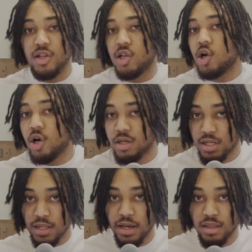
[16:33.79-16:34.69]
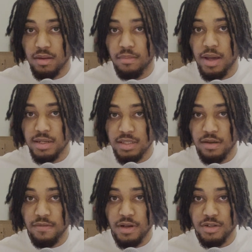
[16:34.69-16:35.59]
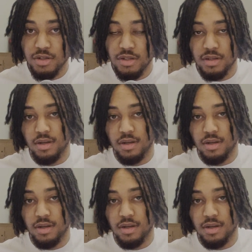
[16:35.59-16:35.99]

learn to like them as the Avengers.